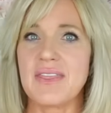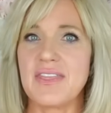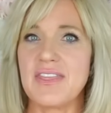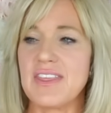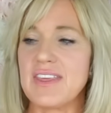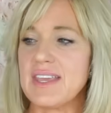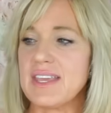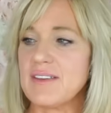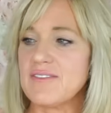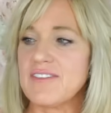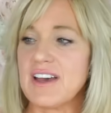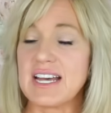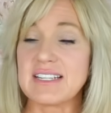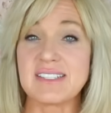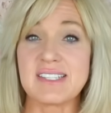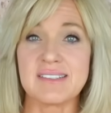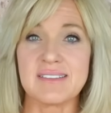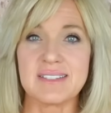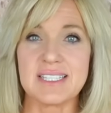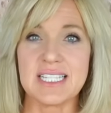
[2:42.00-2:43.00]
The
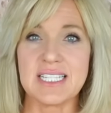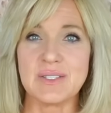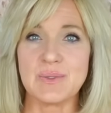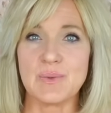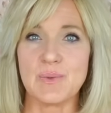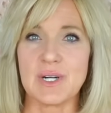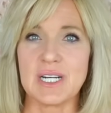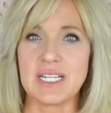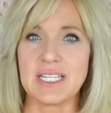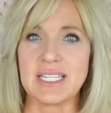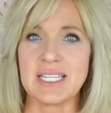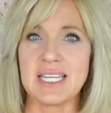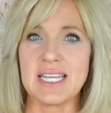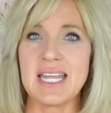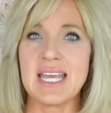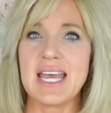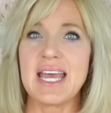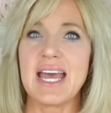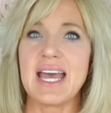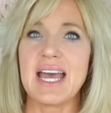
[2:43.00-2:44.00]
Vaseline one
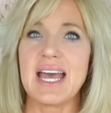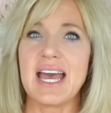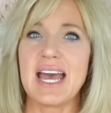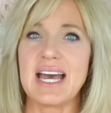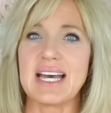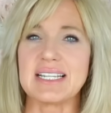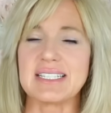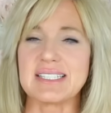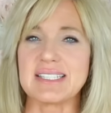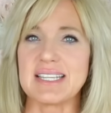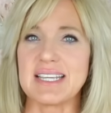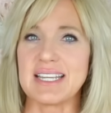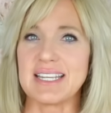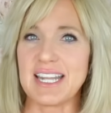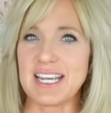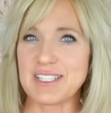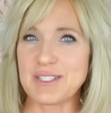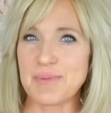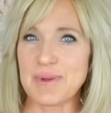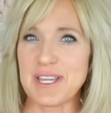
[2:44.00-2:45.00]
has an
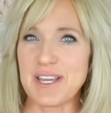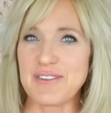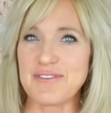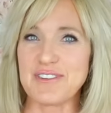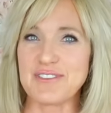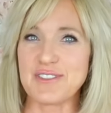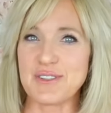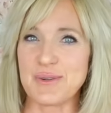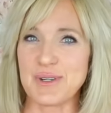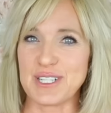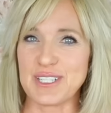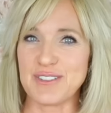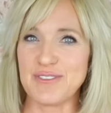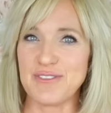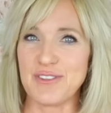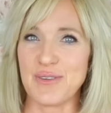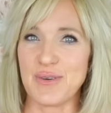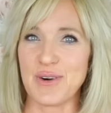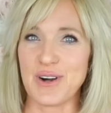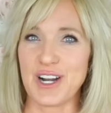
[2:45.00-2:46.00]
SPF of
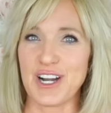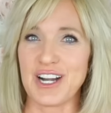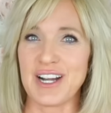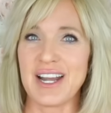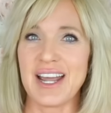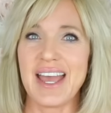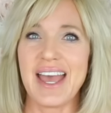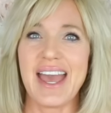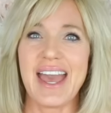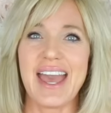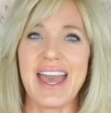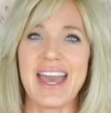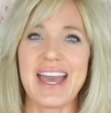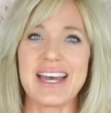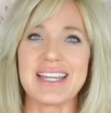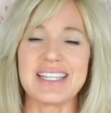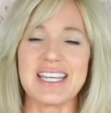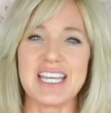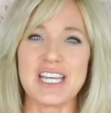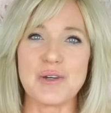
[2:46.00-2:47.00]
24
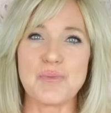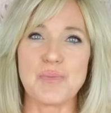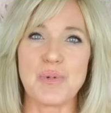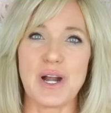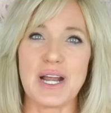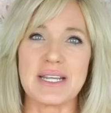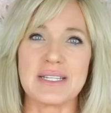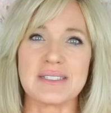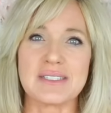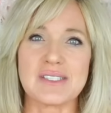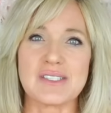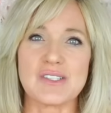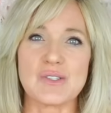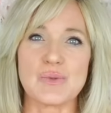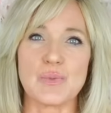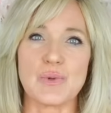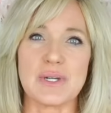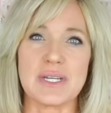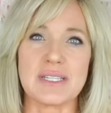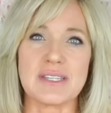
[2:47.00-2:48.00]
and it brightens
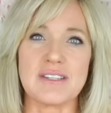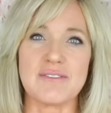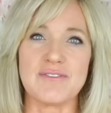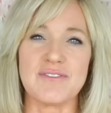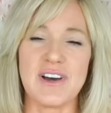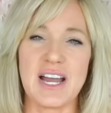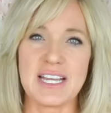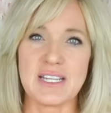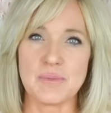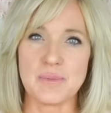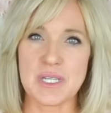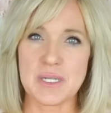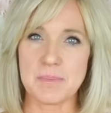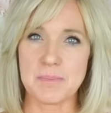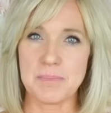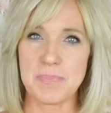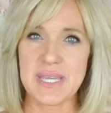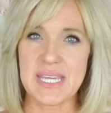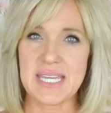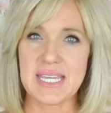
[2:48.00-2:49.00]
with
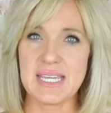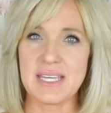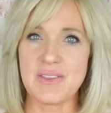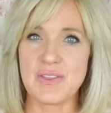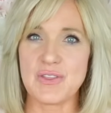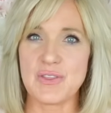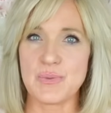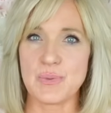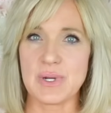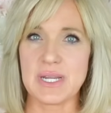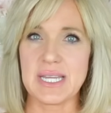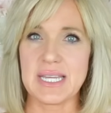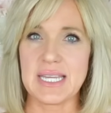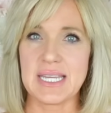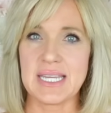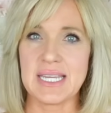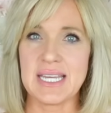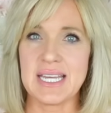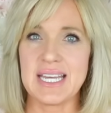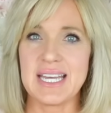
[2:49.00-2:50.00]
vitamin
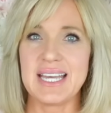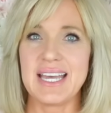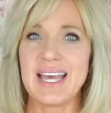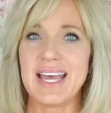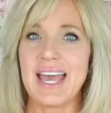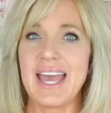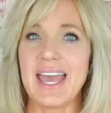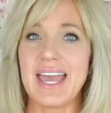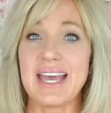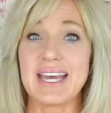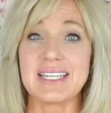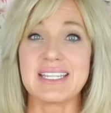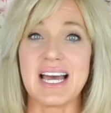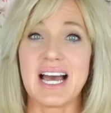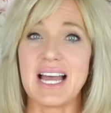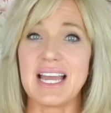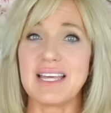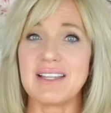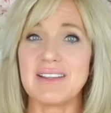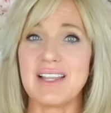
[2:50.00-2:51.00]
B3. And
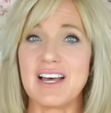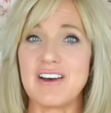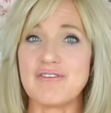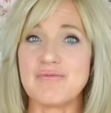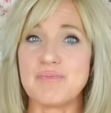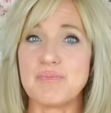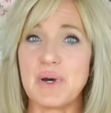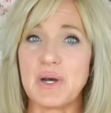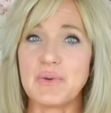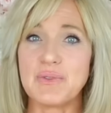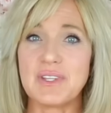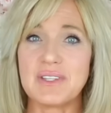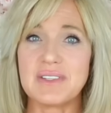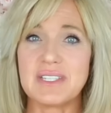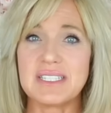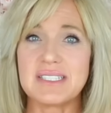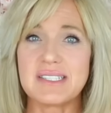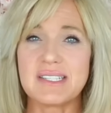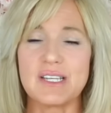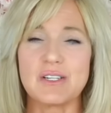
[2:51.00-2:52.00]
I love both of
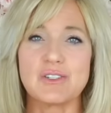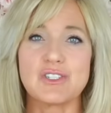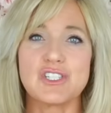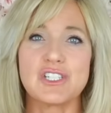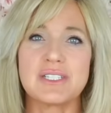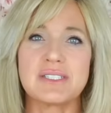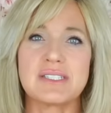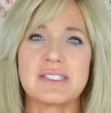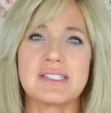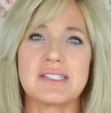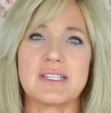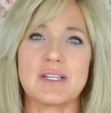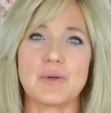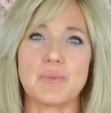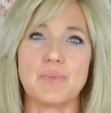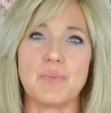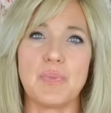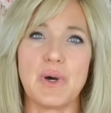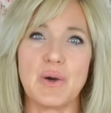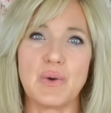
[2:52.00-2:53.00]
these lotions.
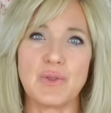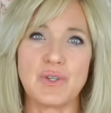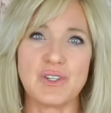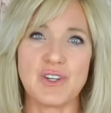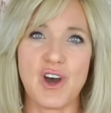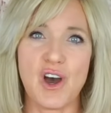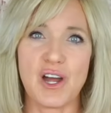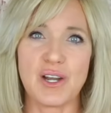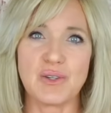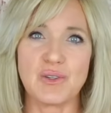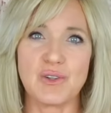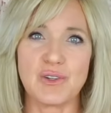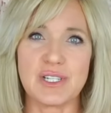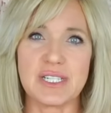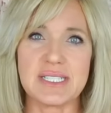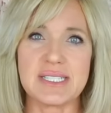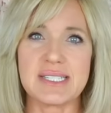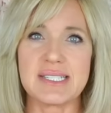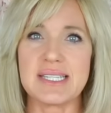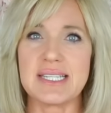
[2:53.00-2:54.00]
They're both
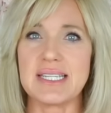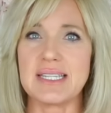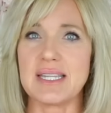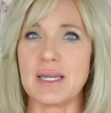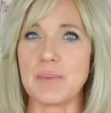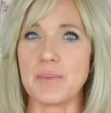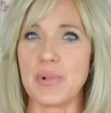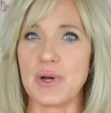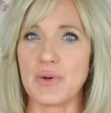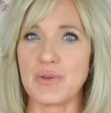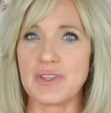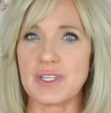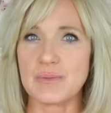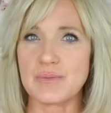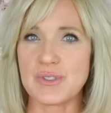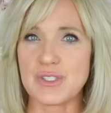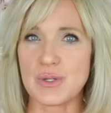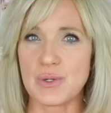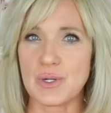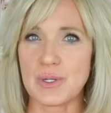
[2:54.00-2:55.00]
non-greasy, they both
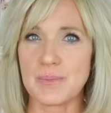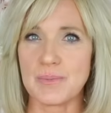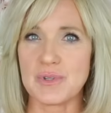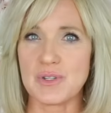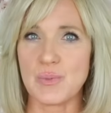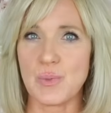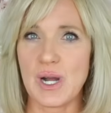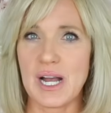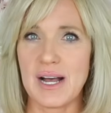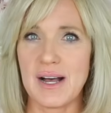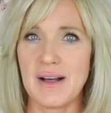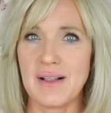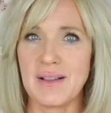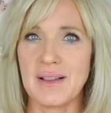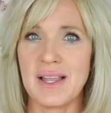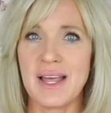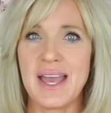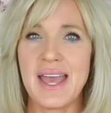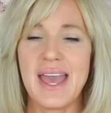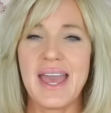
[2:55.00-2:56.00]
absorbed
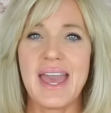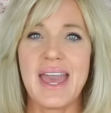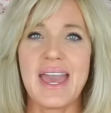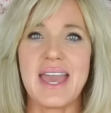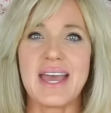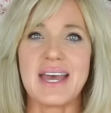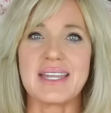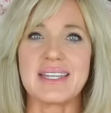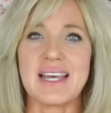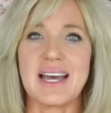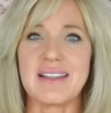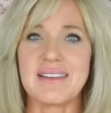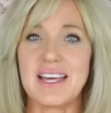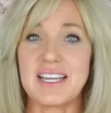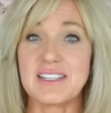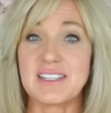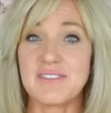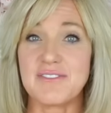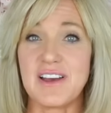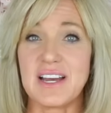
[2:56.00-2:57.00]
well, and I
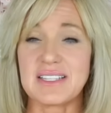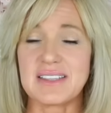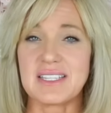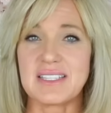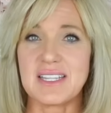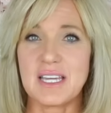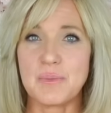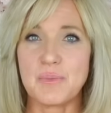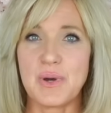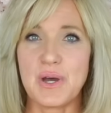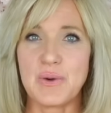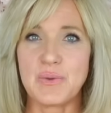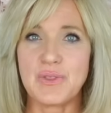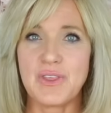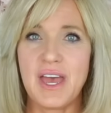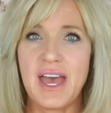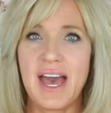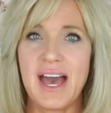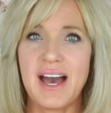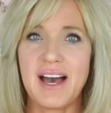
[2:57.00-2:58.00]
like the fact that they both
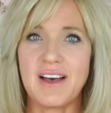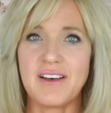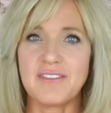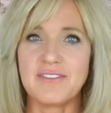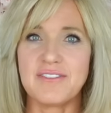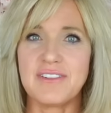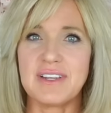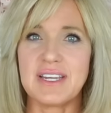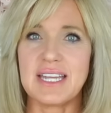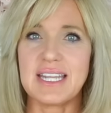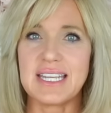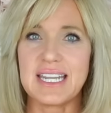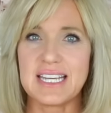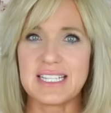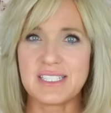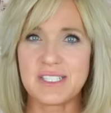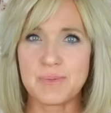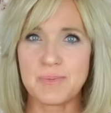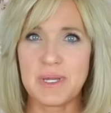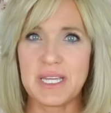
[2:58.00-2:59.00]
have an
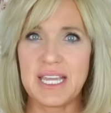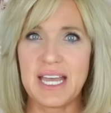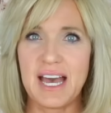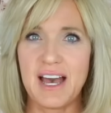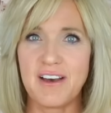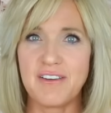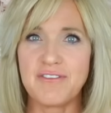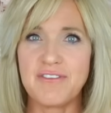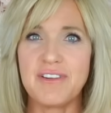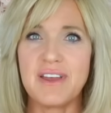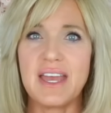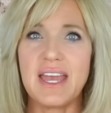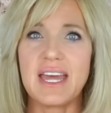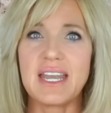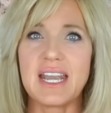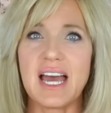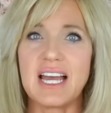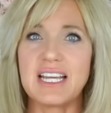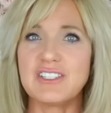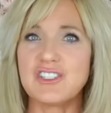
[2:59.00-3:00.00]
SPF,
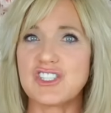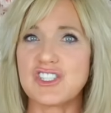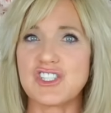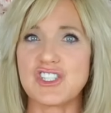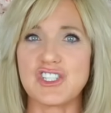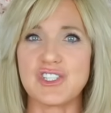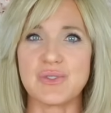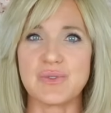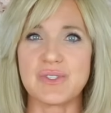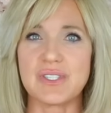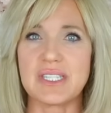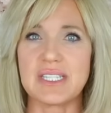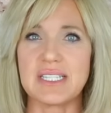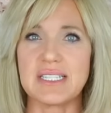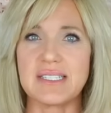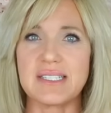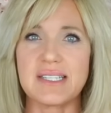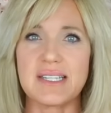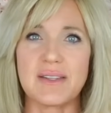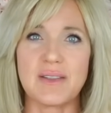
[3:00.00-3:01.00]
and I just use
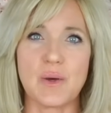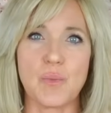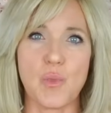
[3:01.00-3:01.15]
these in the